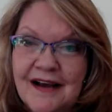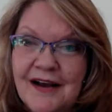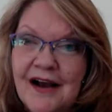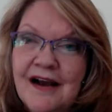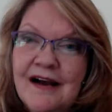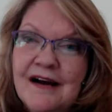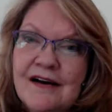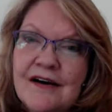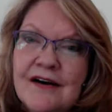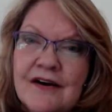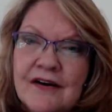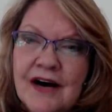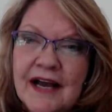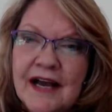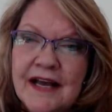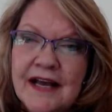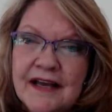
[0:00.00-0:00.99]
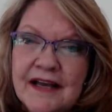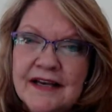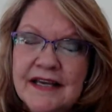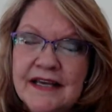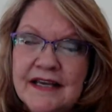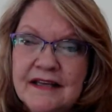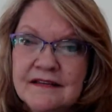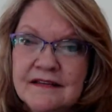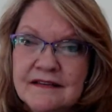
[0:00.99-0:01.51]
Oh, hi,
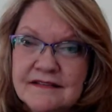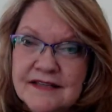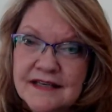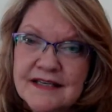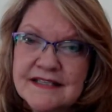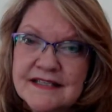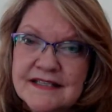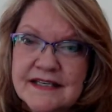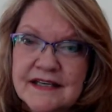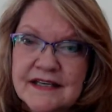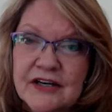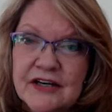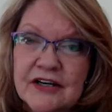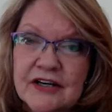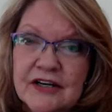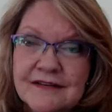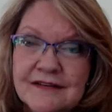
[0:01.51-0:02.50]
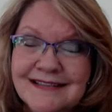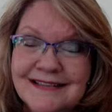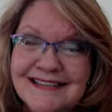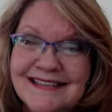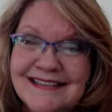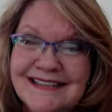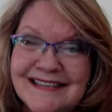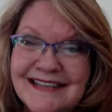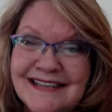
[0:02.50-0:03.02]
honey. Doug is here.
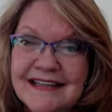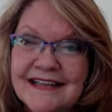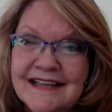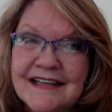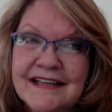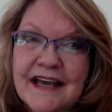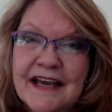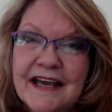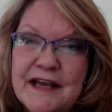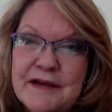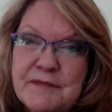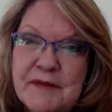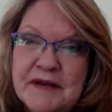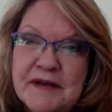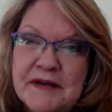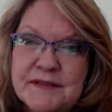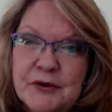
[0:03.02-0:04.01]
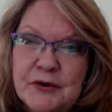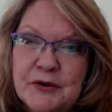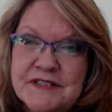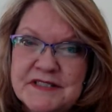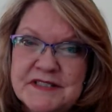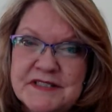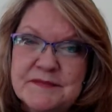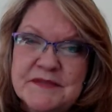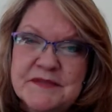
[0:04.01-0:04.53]
Yay, my support
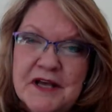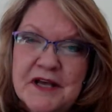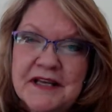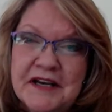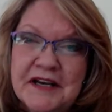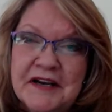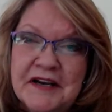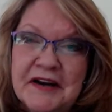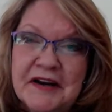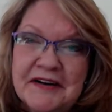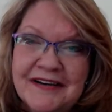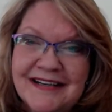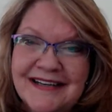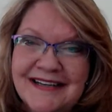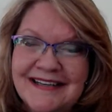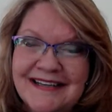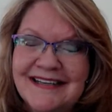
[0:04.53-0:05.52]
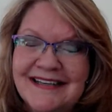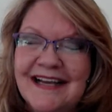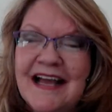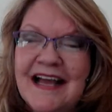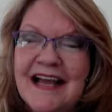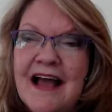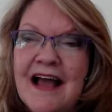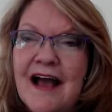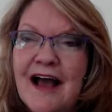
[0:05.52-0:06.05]
system's all here.
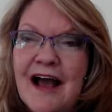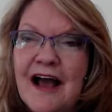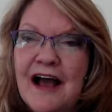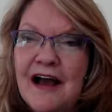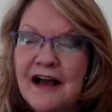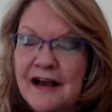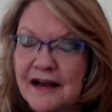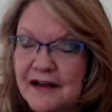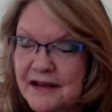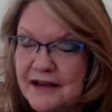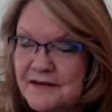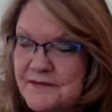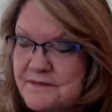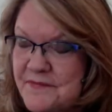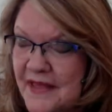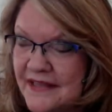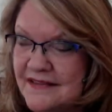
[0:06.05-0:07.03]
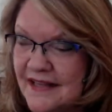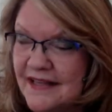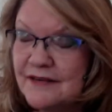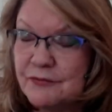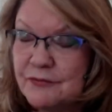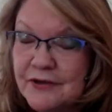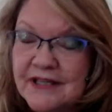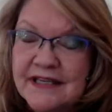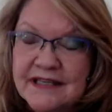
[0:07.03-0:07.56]
It
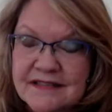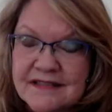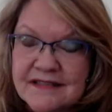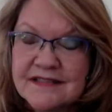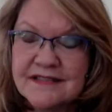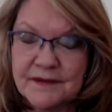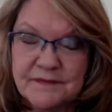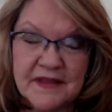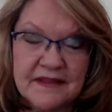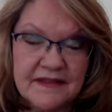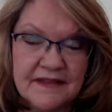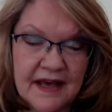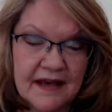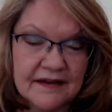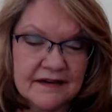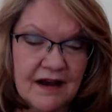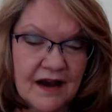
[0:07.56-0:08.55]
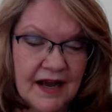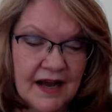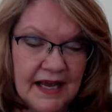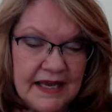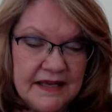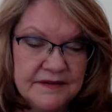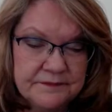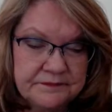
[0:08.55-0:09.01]
really isn't something that I